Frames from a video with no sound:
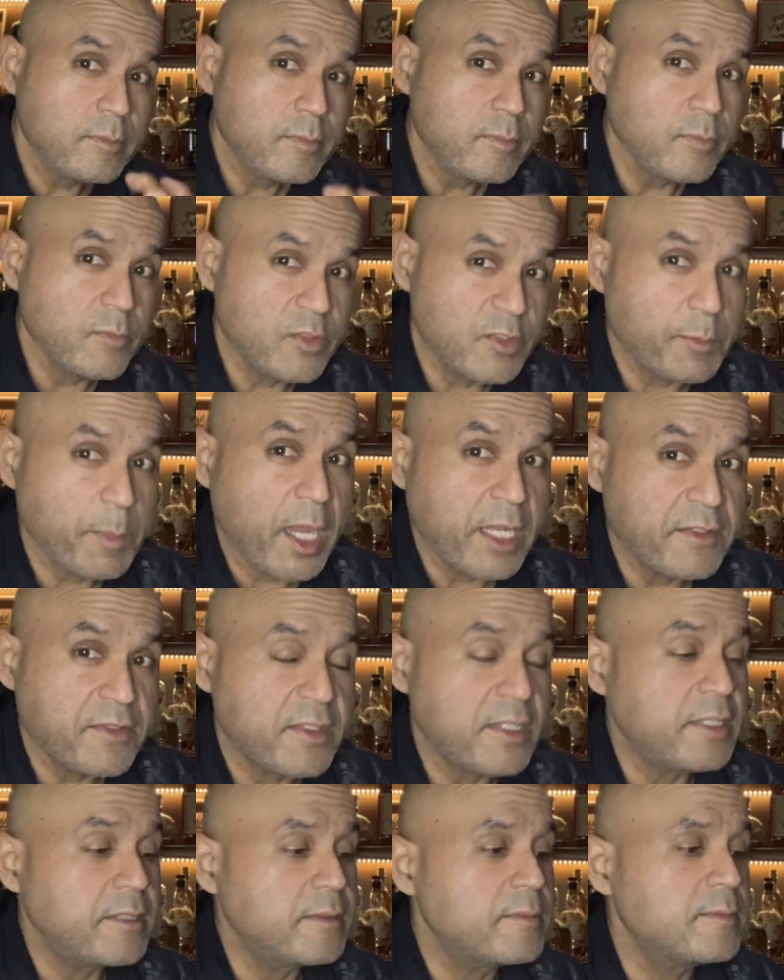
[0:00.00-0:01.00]

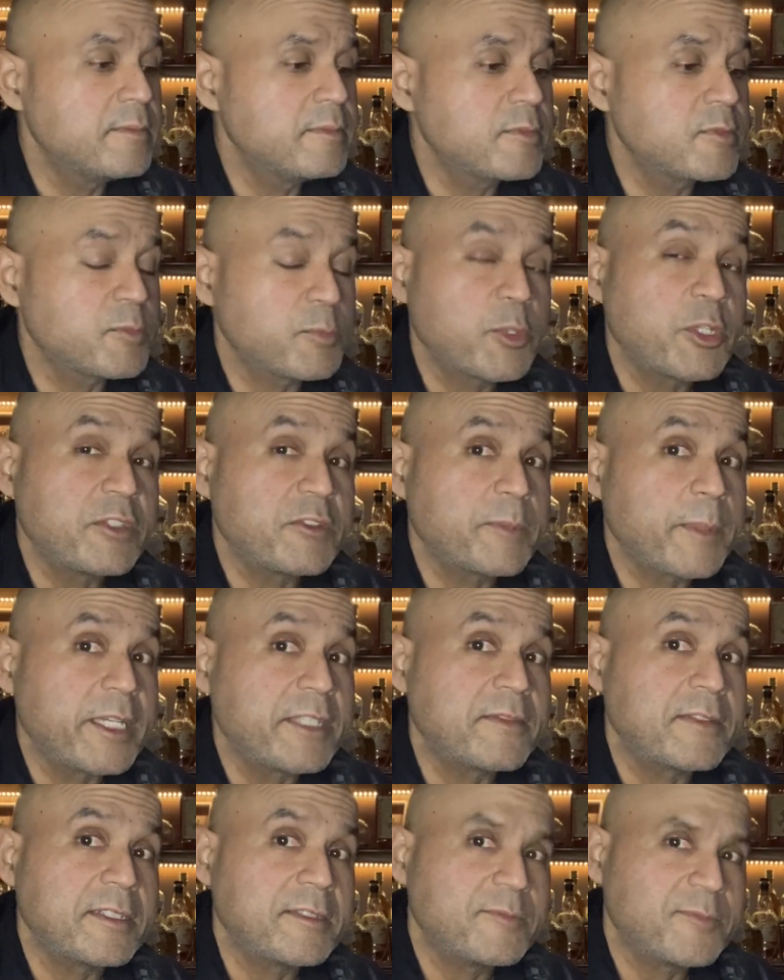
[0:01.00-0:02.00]
spicy. It's pretty
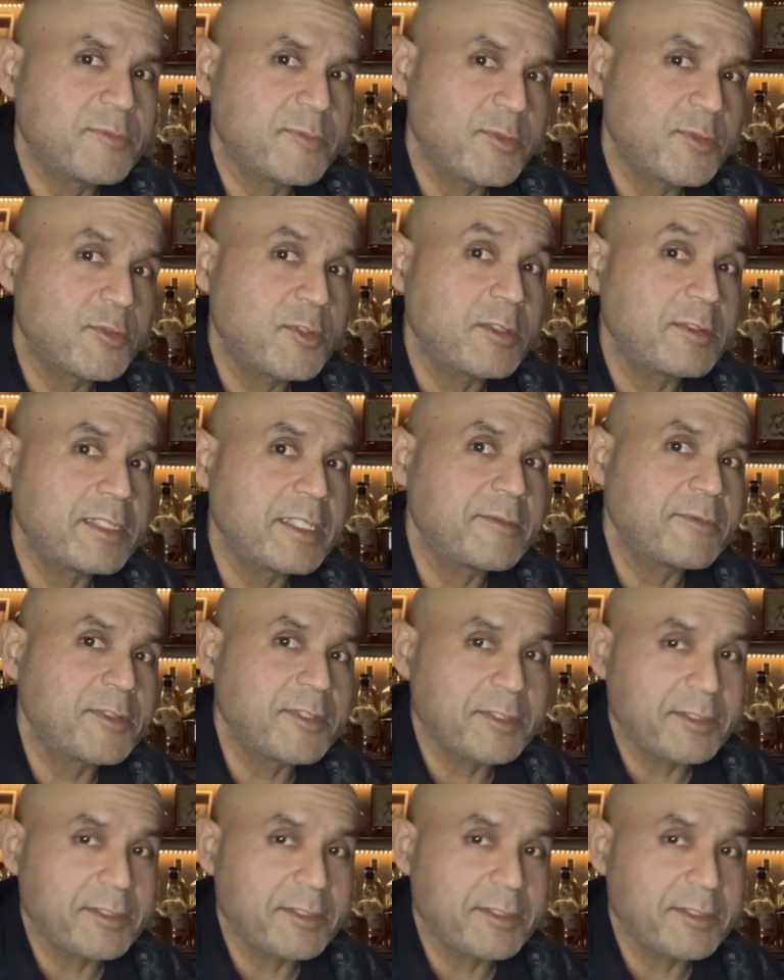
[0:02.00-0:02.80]
spicy. Sometimes